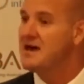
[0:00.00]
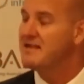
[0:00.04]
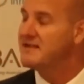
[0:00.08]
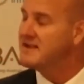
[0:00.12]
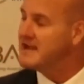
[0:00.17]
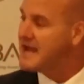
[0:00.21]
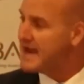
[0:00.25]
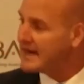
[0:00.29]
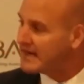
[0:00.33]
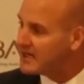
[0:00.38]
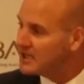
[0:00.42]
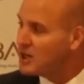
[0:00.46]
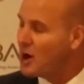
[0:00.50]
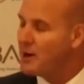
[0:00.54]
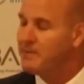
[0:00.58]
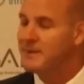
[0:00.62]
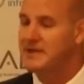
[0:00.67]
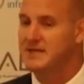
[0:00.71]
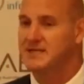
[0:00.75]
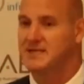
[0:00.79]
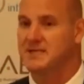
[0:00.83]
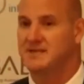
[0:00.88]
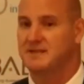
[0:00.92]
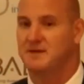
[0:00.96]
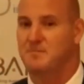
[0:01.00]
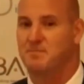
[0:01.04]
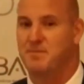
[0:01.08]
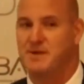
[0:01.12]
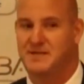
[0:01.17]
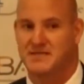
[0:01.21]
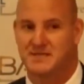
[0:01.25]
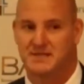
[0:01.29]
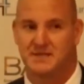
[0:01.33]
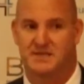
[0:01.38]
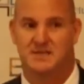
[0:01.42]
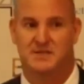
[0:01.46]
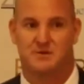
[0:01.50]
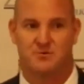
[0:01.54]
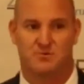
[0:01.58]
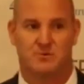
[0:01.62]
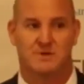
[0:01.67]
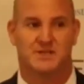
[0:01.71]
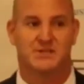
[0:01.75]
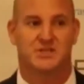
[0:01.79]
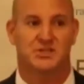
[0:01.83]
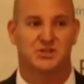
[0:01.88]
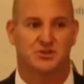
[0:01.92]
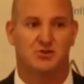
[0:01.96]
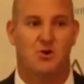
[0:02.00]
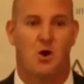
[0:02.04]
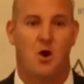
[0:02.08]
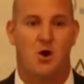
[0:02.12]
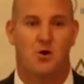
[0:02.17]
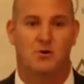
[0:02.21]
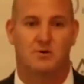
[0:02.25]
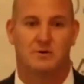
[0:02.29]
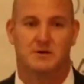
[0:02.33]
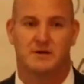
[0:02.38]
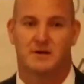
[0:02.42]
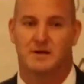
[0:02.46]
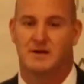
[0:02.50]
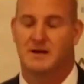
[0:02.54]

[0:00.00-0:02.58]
The economics of the business are really strong.